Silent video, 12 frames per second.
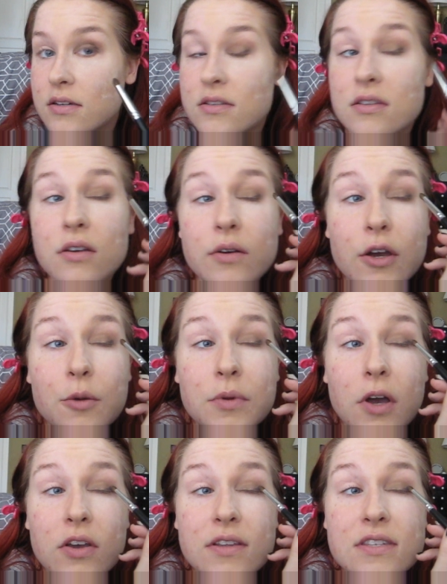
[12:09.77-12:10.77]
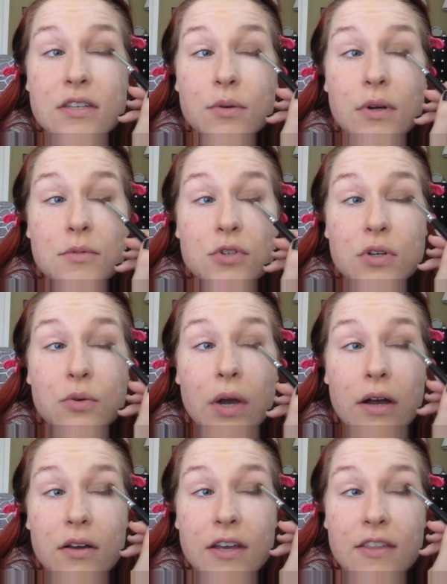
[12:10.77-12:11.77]
So I hope y'all can see what I'm doing
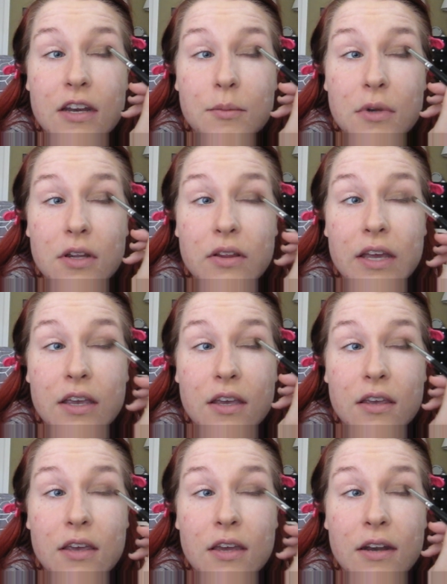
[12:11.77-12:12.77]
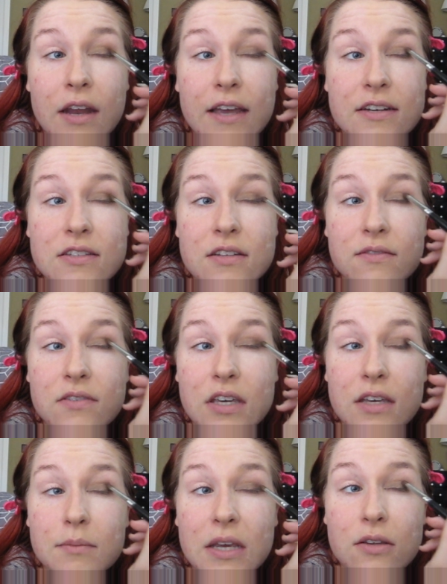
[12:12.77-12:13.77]
well. And then I'm gonna like connect the
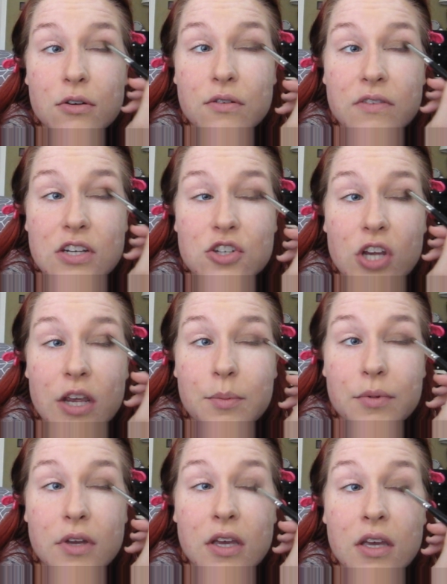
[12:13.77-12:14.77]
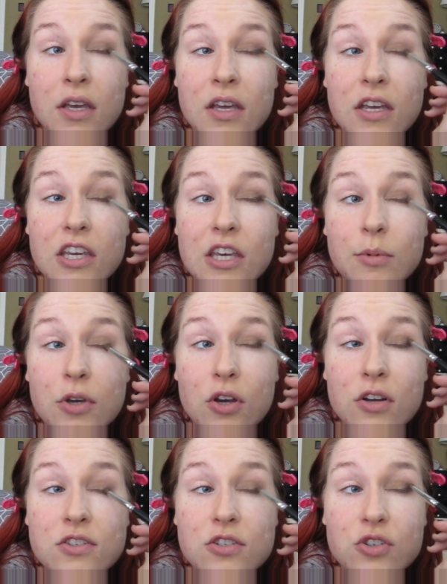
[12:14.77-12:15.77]
V and make a little V shape and keep it
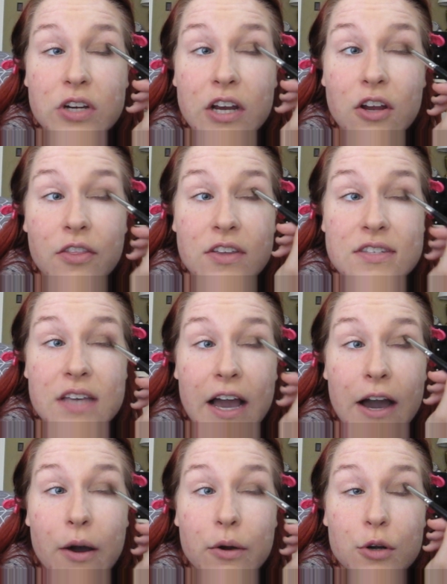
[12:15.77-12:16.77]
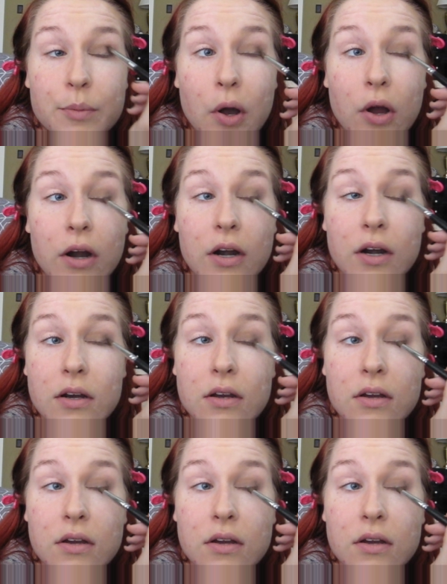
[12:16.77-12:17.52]
concentrated on this outer part